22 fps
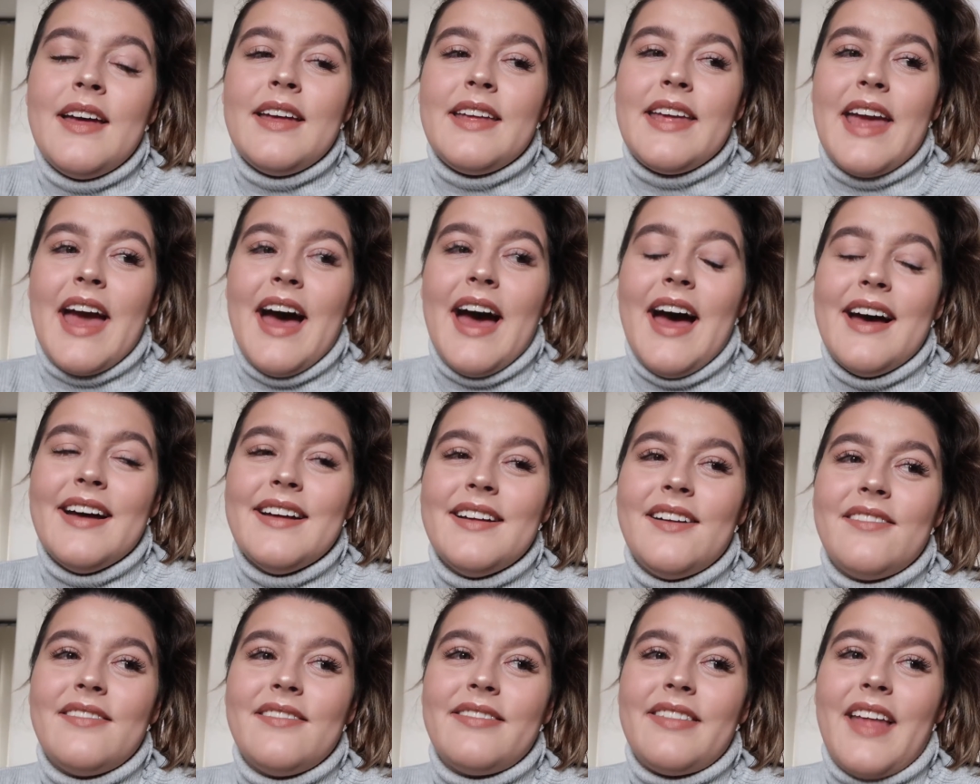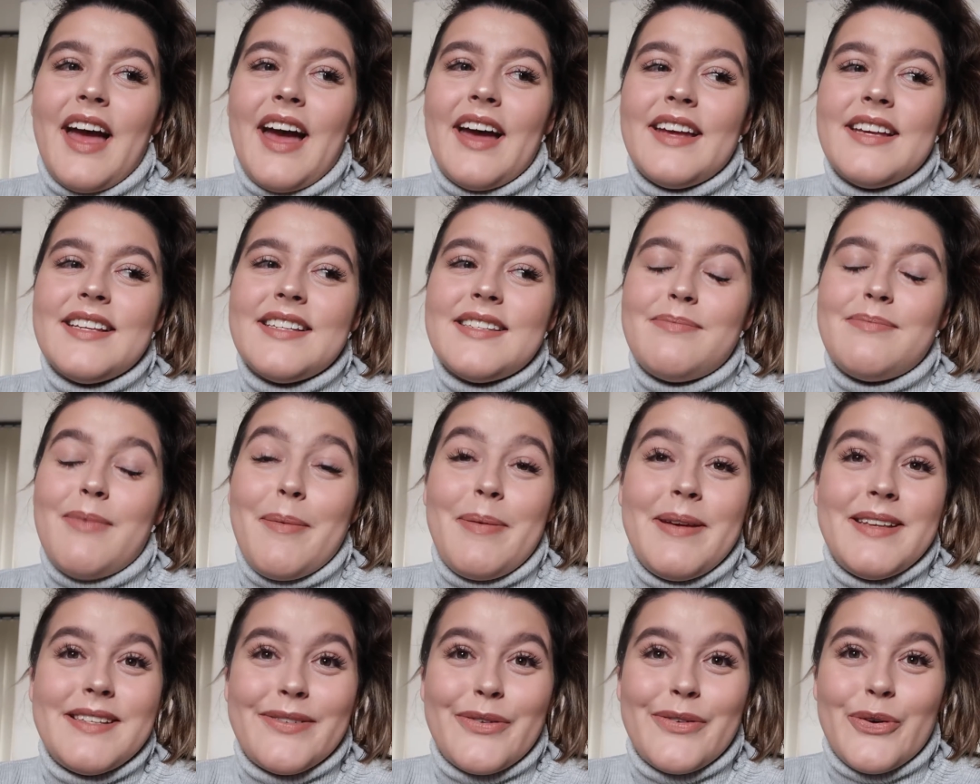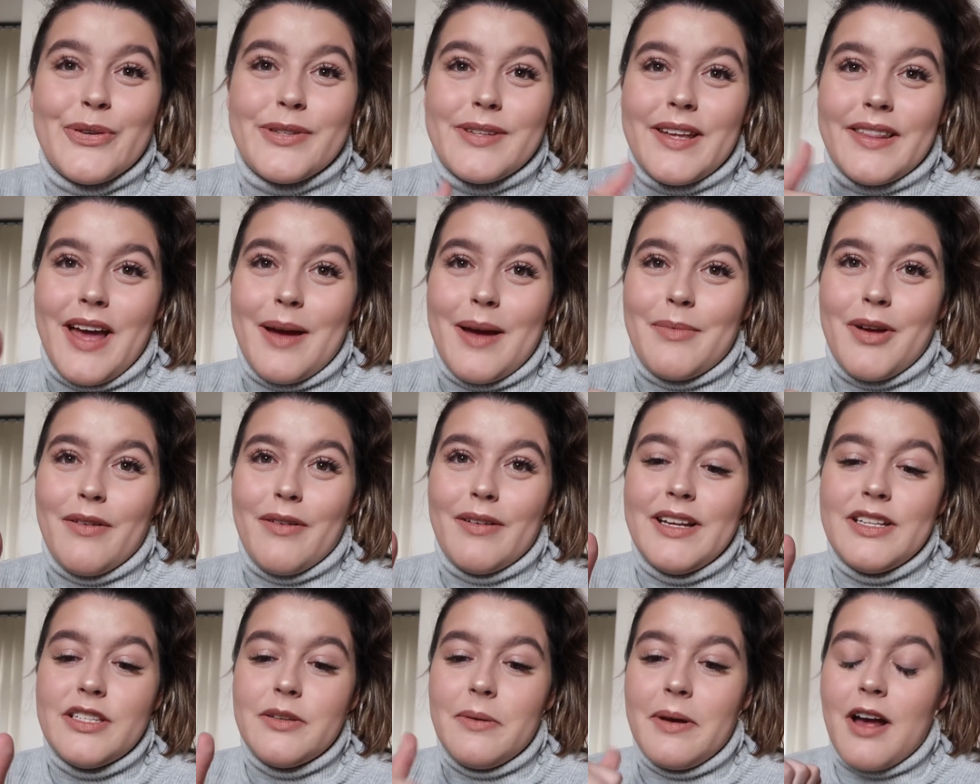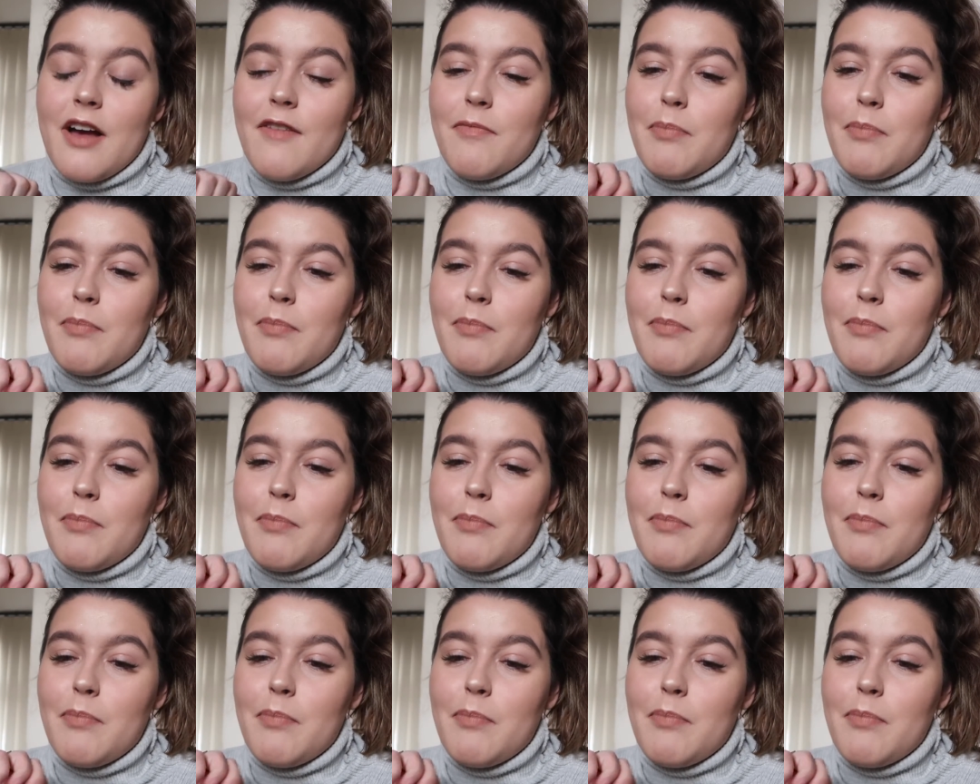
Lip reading: yeah, that is my piece of coursework that I'm currently doing.